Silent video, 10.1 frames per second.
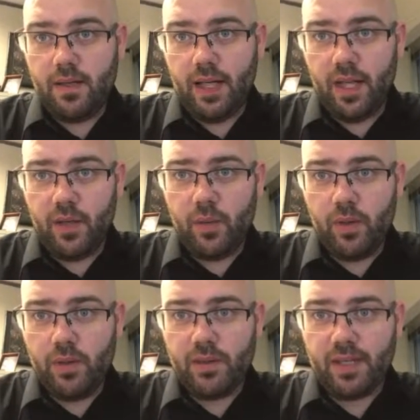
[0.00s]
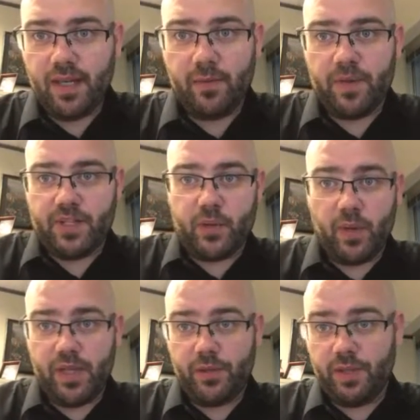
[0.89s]
Hello, Government
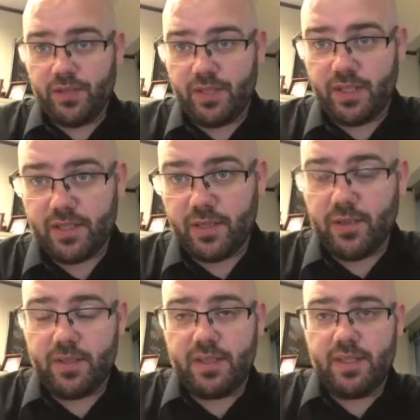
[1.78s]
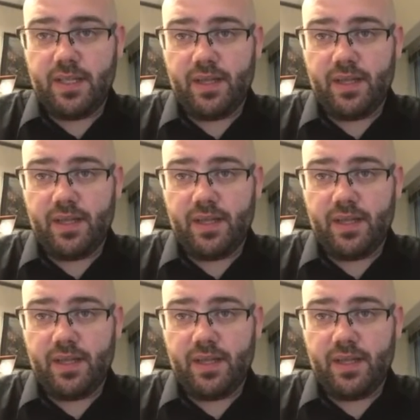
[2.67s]
2306 students.